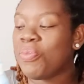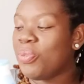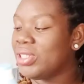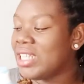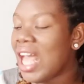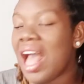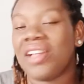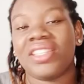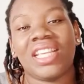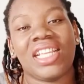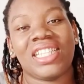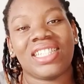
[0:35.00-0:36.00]
put
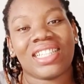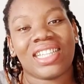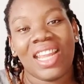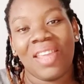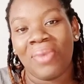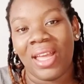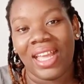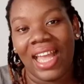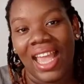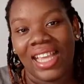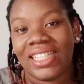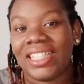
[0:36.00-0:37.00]
out a disclaimer,
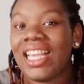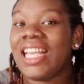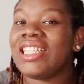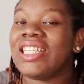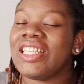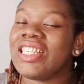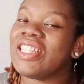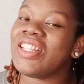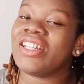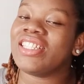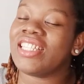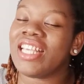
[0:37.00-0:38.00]
guys. It is
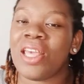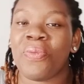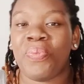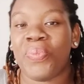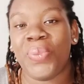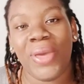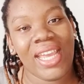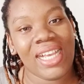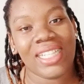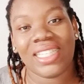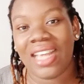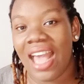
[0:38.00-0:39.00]
not a
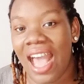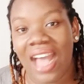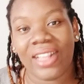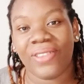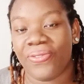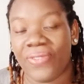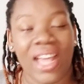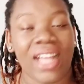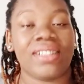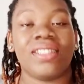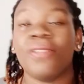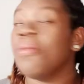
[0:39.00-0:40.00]
paid
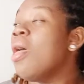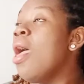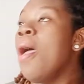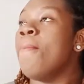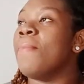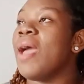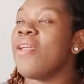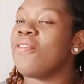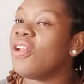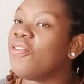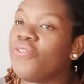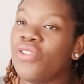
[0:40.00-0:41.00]
advert. My
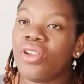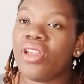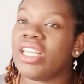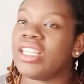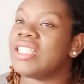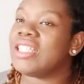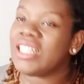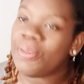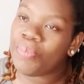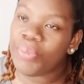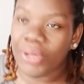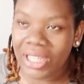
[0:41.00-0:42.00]
review is
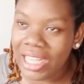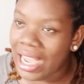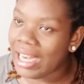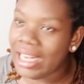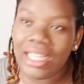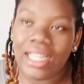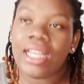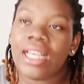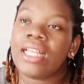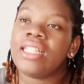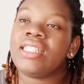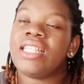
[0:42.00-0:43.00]
typically
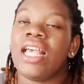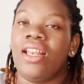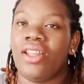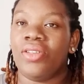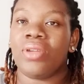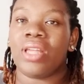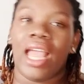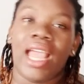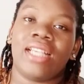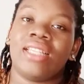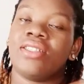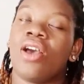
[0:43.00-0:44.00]
telling you
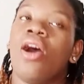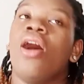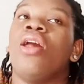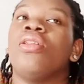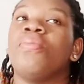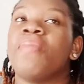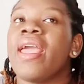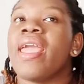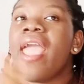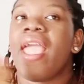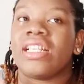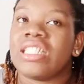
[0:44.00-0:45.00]
guys all
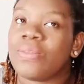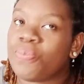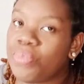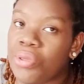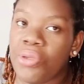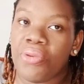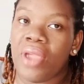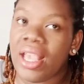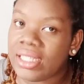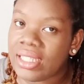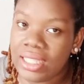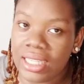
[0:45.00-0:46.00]
my
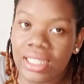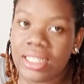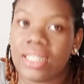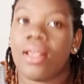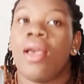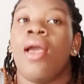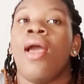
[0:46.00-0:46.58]
experiences,